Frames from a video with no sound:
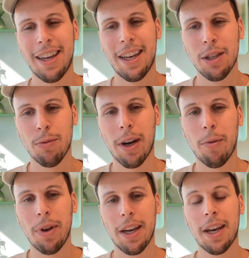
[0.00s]
is where
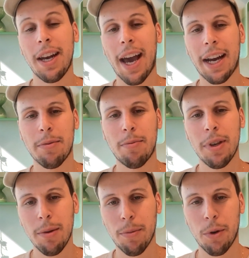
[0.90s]
we connect
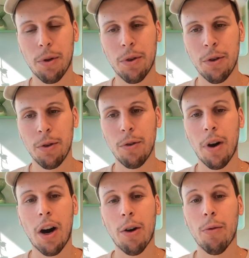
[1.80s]
people
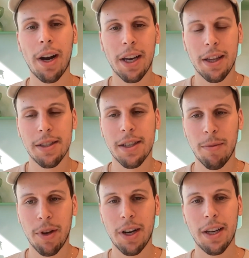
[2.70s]
who are running these
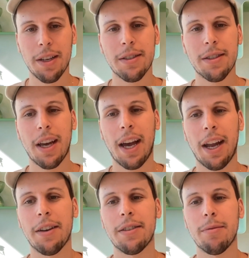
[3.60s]
communities
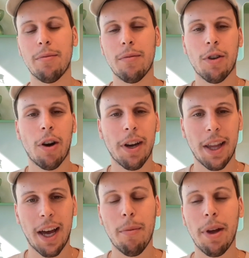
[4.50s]
and growing
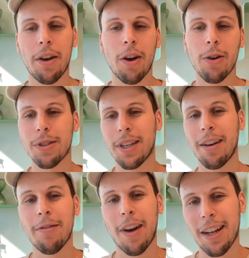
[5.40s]
them and hosting
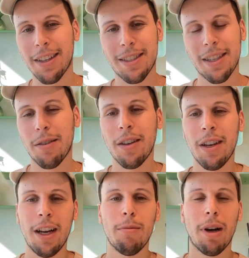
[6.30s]
events and
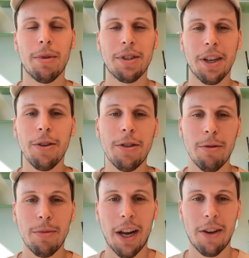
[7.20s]
publishing
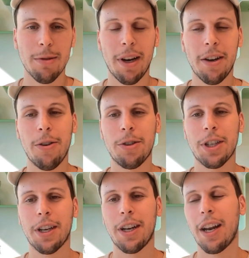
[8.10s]
YouTube channels about
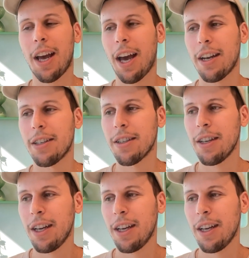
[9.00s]
Notion and